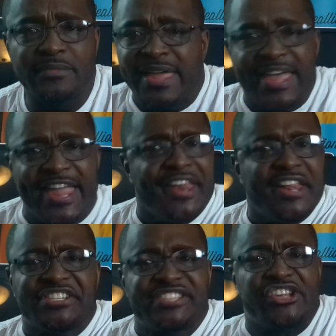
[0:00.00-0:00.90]
He didn't
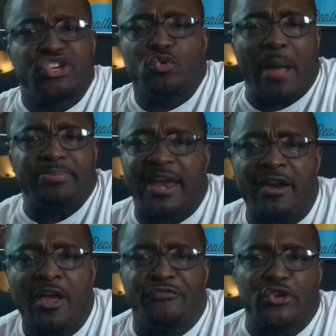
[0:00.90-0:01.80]
set you up there
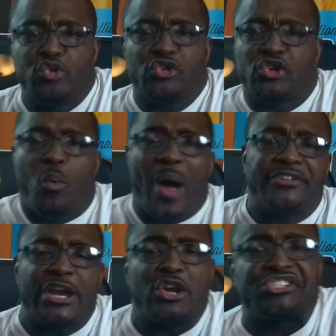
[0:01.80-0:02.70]
for you to go out
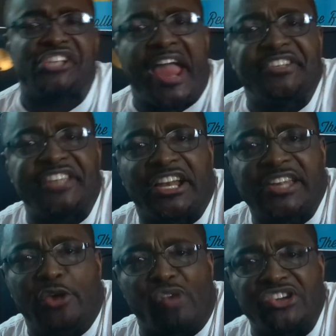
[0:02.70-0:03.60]
there and slang dick
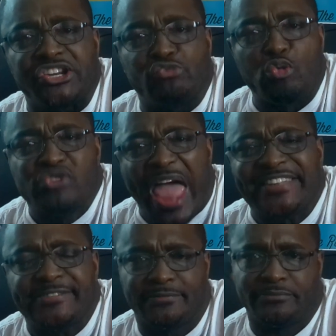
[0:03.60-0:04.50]
like Russian roulette.